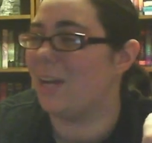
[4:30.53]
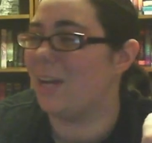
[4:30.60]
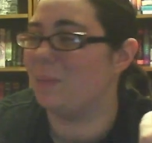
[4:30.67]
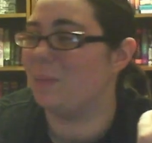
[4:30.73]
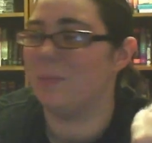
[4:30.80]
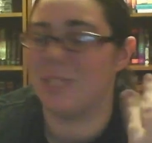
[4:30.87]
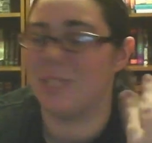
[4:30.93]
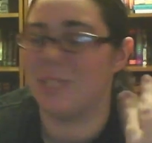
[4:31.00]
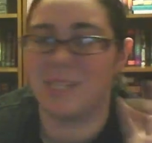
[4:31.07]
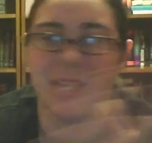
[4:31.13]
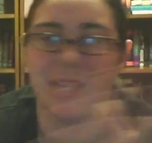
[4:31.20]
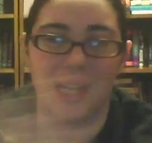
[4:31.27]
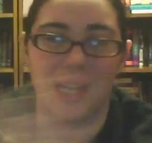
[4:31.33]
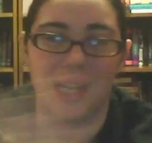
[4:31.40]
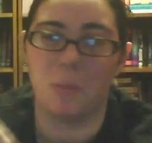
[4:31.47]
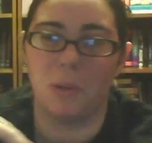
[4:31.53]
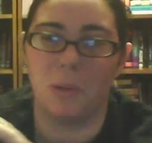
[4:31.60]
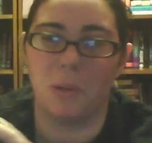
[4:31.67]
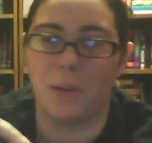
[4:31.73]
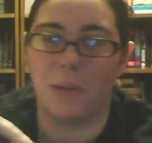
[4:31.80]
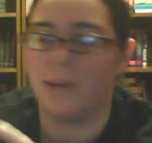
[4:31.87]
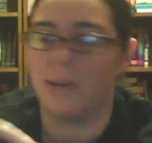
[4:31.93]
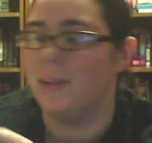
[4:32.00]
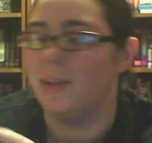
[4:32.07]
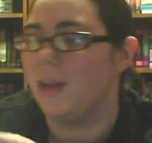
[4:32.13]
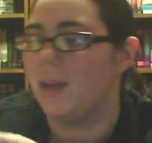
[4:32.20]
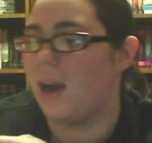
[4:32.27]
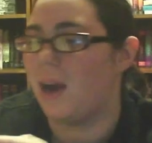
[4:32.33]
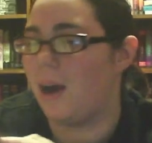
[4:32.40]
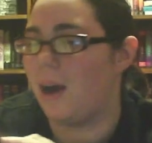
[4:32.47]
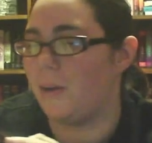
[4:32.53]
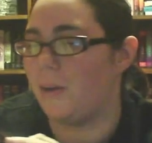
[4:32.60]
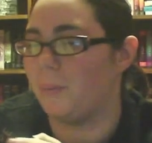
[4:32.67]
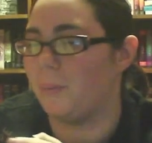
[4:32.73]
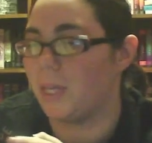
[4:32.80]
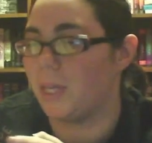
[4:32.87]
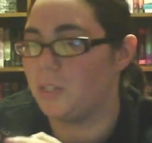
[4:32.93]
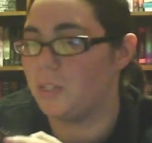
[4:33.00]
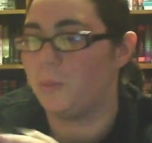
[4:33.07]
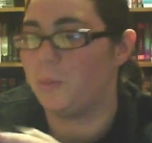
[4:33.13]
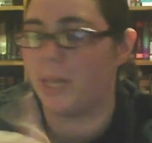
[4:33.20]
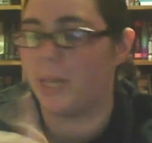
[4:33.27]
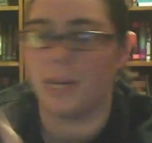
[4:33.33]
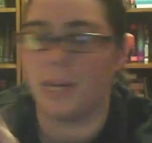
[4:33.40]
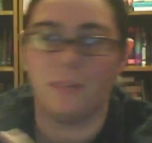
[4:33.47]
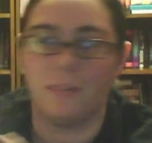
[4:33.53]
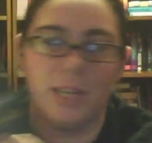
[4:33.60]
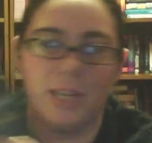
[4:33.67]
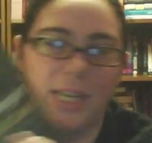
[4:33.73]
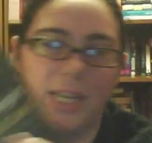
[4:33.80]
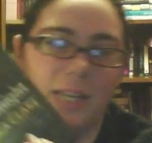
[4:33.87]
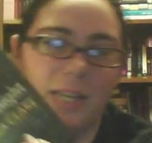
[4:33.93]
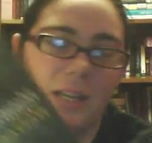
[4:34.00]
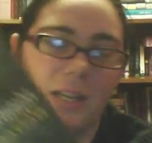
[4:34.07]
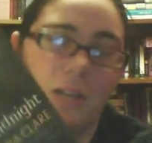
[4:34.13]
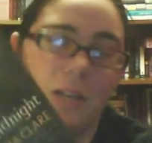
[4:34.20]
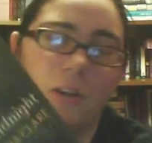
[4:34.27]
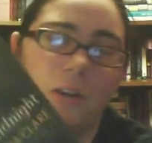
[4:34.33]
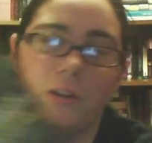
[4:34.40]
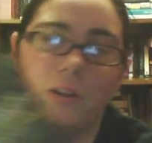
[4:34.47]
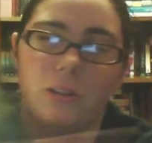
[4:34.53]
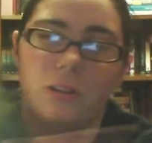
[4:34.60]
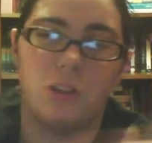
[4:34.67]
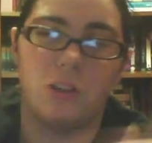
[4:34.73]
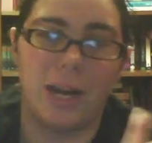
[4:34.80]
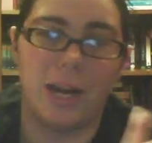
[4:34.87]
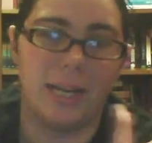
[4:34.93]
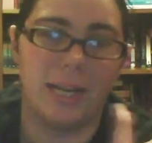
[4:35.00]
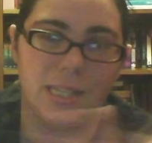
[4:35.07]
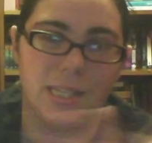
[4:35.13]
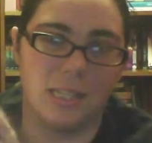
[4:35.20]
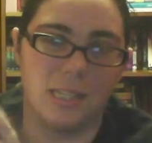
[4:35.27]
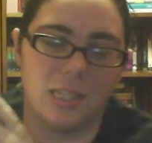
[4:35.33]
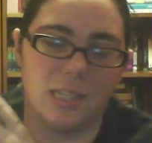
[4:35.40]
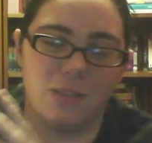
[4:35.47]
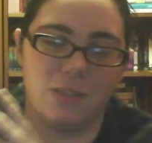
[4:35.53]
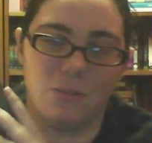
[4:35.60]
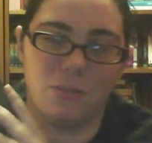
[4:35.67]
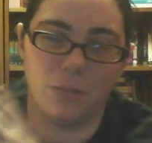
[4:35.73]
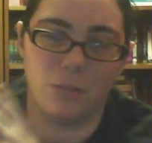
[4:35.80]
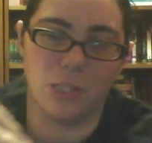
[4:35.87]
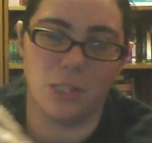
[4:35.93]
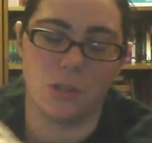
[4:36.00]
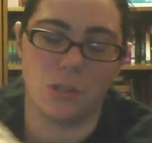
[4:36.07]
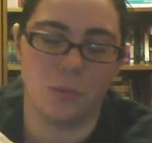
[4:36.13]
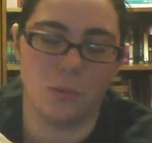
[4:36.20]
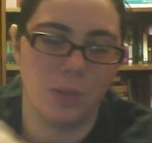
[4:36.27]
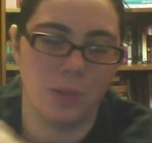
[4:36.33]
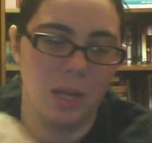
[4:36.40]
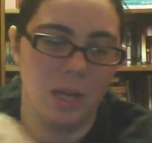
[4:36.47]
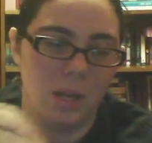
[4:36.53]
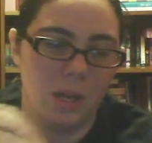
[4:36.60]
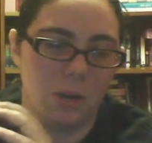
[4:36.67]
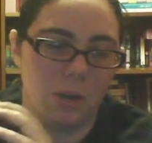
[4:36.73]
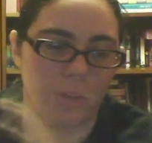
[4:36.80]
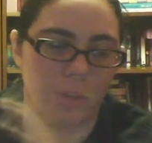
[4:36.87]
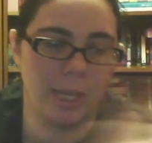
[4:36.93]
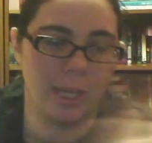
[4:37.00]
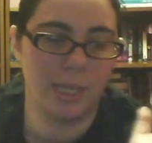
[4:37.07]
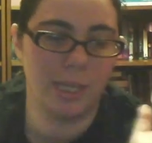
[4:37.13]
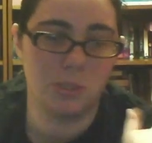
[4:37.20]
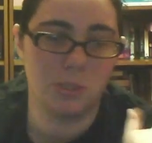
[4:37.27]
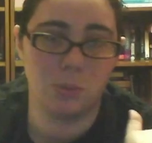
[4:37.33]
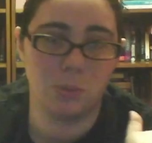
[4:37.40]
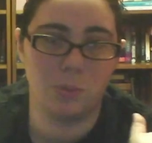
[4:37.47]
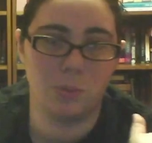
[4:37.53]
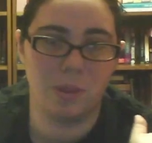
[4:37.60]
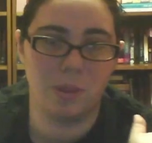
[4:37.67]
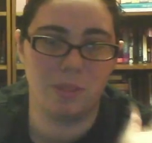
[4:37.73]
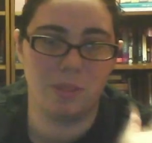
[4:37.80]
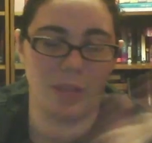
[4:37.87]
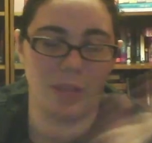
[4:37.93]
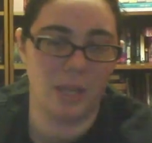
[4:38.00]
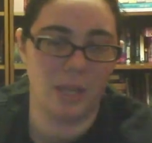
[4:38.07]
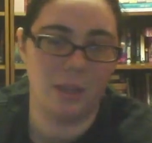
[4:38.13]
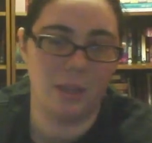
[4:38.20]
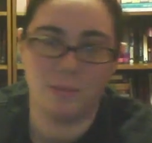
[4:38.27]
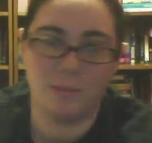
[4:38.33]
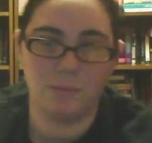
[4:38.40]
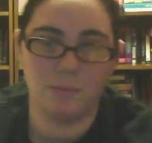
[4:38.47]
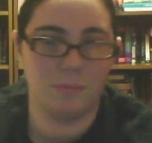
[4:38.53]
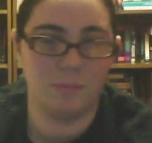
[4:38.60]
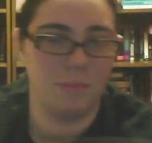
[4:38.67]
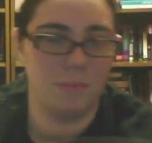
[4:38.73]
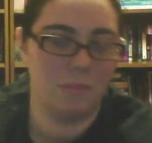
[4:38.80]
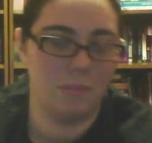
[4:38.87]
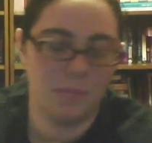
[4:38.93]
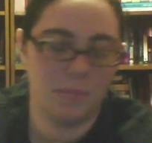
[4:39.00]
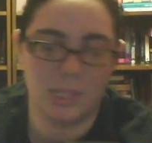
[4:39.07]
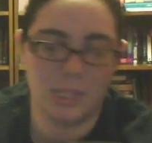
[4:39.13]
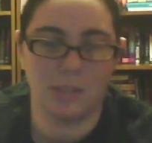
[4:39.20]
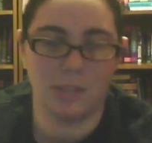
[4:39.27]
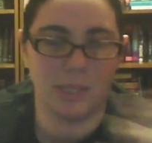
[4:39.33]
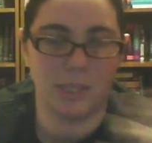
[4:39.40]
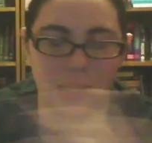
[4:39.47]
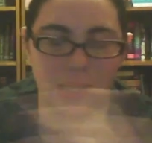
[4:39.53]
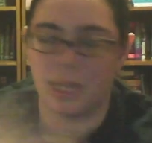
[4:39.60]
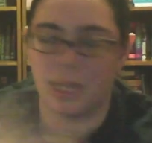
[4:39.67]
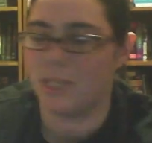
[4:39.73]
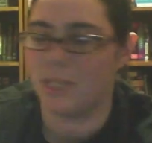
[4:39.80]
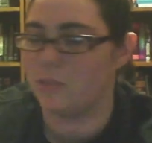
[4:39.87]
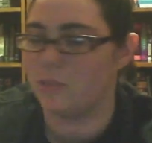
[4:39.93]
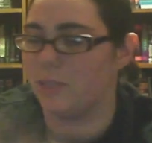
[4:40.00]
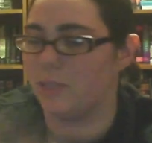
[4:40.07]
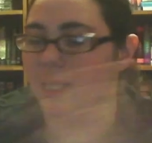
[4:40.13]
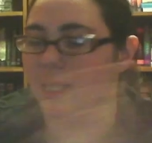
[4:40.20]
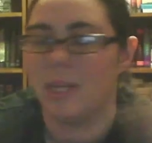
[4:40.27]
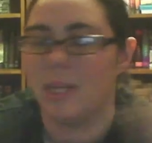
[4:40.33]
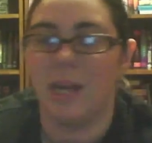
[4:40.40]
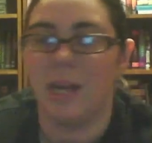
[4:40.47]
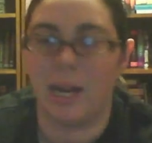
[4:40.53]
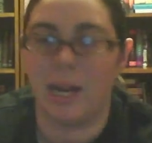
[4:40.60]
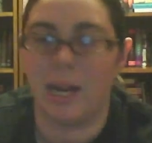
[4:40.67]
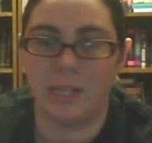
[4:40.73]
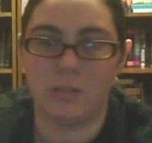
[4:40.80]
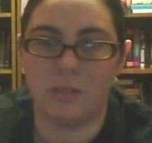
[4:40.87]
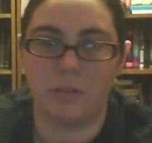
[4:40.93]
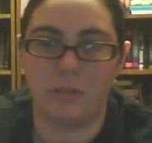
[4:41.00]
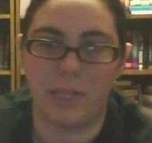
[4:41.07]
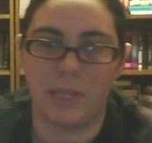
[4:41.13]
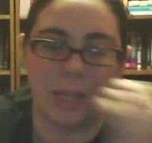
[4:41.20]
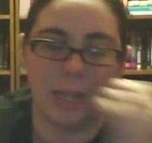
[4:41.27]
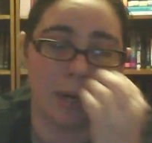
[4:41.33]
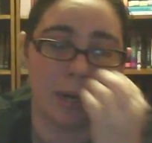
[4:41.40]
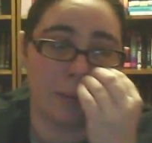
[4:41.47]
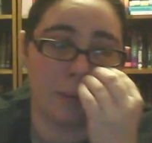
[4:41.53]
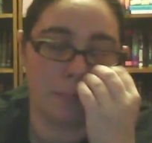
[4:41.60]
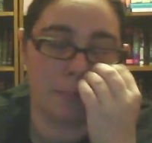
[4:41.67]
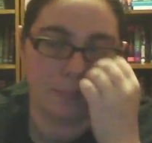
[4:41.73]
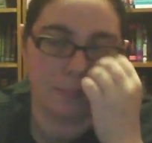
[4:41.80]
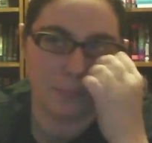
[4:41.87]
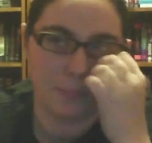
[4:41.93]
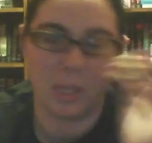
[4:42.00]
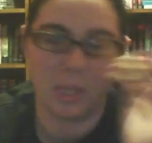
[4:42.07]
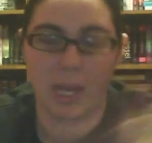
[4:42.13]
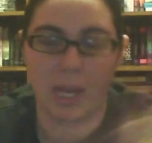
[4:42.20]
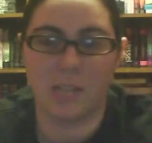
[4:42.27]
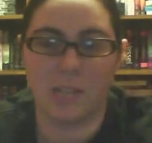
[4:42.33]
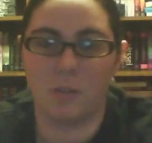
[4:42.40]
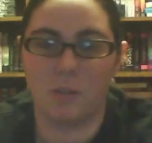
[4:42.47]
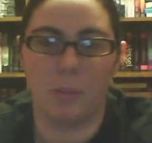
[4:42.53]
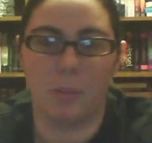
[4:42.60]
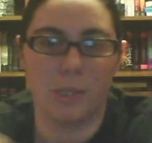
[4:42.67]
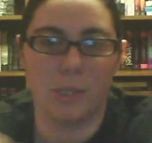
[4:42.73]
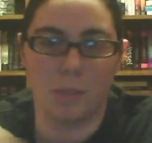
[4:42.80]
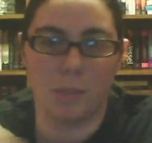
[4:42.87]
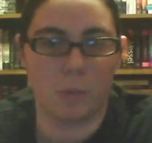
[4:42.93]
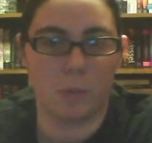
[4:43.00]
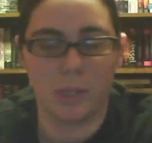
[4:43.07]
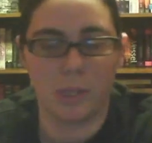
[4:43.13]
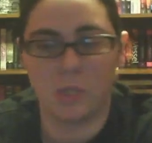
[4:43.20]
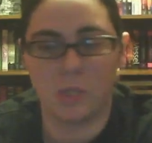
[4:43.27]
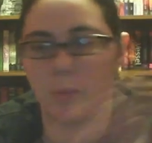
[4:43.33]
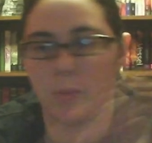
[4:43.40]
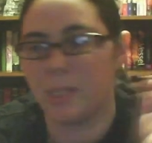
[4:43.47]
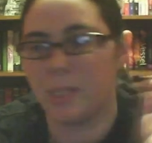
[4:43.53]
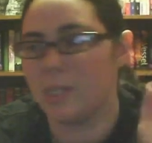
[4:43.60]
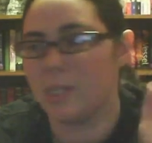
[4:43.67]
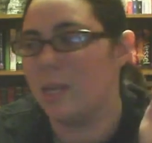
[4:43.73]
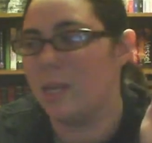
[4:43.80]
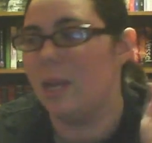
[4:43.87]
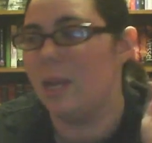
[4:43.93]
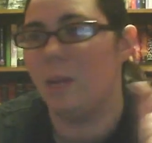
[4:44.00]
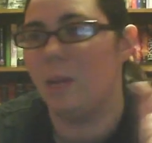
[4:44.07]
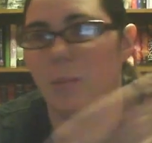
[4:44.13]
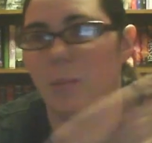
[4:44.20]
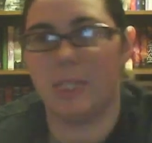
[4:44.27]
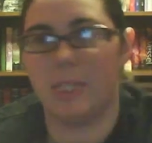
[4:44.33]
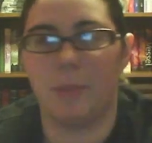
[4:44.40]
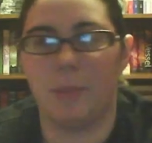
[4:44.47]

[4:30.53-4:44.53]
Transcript: it's going to take me a while. But I do plan on reading, or trying to get to this really soon, or getting to the series that I need to read. I need to read the last 3 books in Immortal Instruments, plus the main